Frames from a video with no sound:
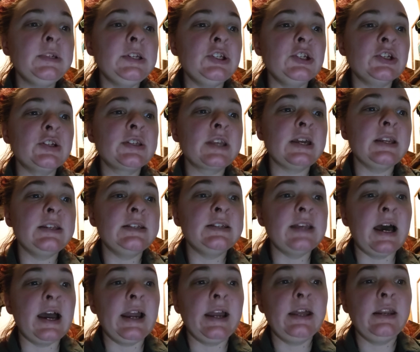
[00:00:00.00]
Teachers can
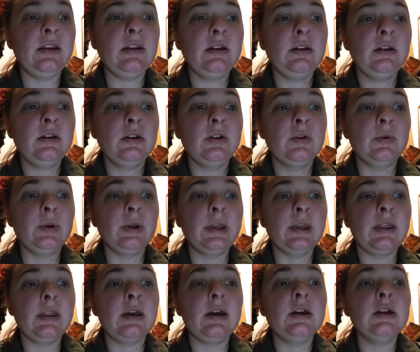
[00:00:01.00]
design
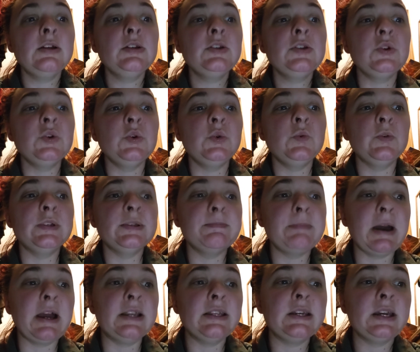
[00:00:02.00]
curricula to
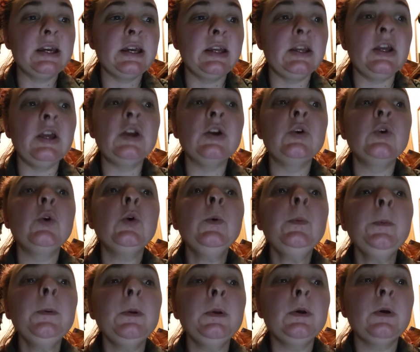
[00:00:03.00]
respect and
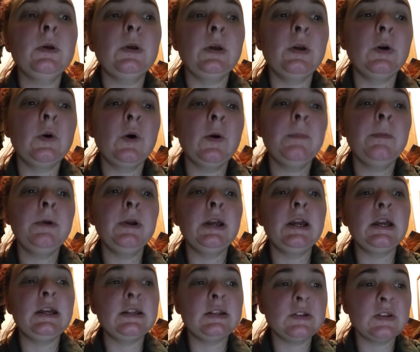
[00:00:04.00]

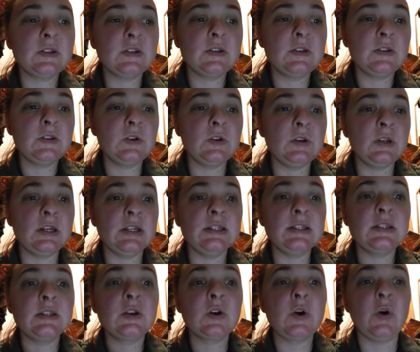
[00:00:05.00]
incorporate
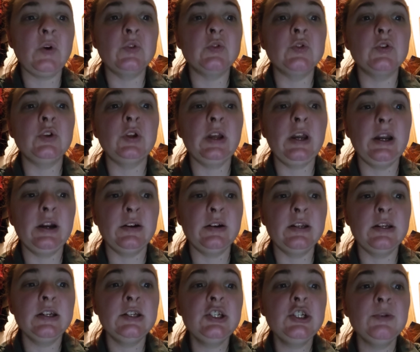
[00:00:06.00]
students' cultural
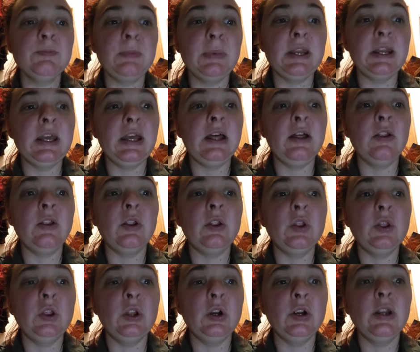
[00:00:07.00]
heritage, meaning
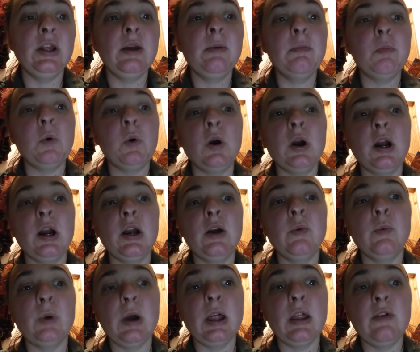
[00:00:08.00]
learning
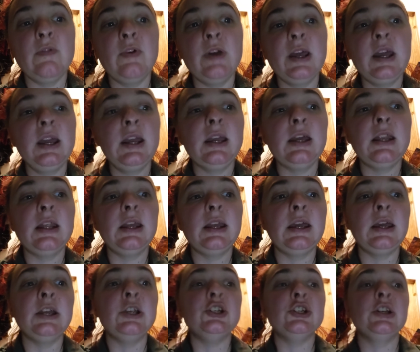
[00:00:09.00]
more relevant and
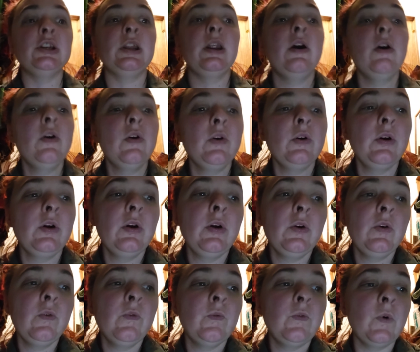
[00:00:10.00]
engaging
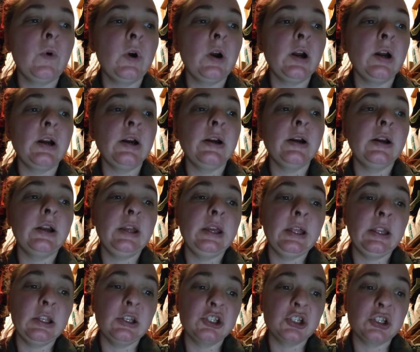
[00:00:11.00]
for
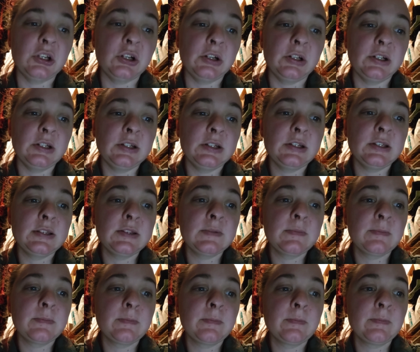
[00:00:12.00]
English
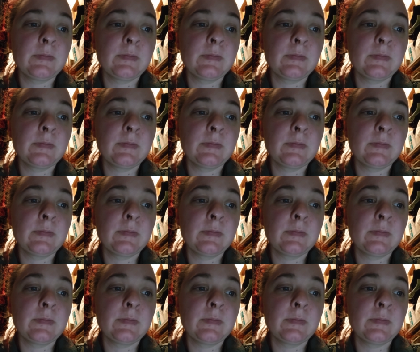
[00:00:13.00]
learners.